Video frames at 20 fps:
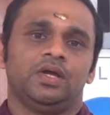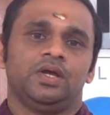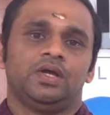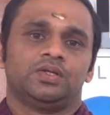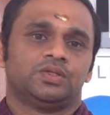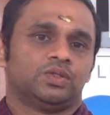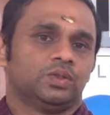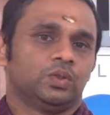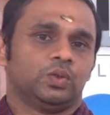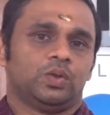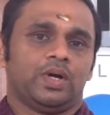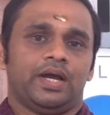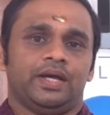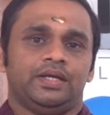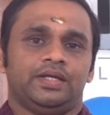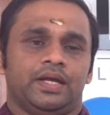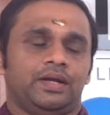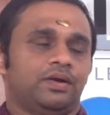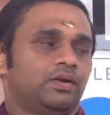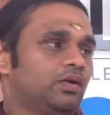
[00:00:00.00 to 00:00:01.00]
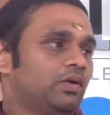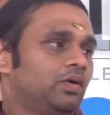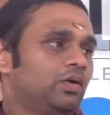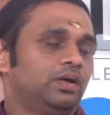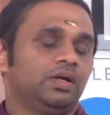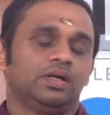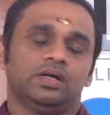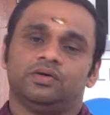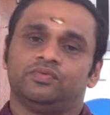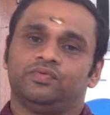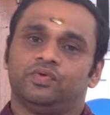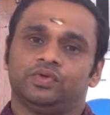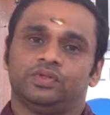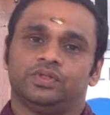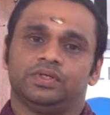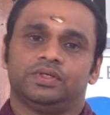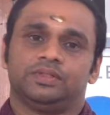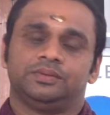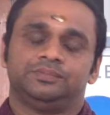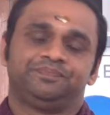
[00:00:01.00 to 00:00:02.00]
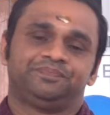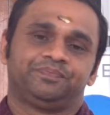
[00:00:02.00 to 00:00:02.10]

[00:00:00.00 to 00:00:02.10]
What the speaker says: So I enrolled for the